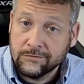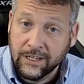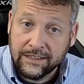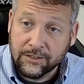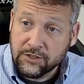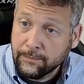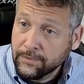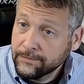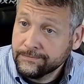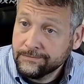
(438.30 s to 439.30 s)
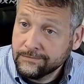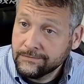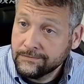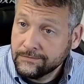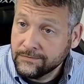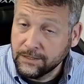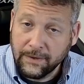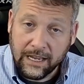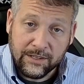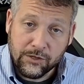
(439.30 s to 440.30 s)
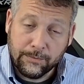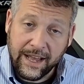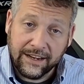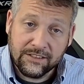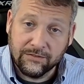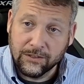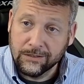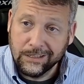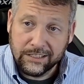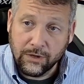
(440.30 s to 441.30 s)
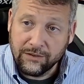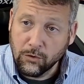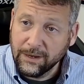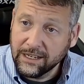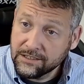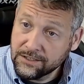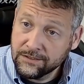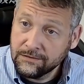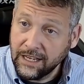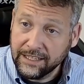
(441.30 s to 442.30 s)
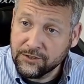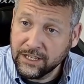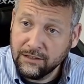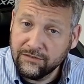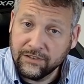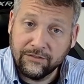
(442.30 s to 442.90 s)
Right? They're cheap. You can buy them in 2 packs for like $24 on the shelf.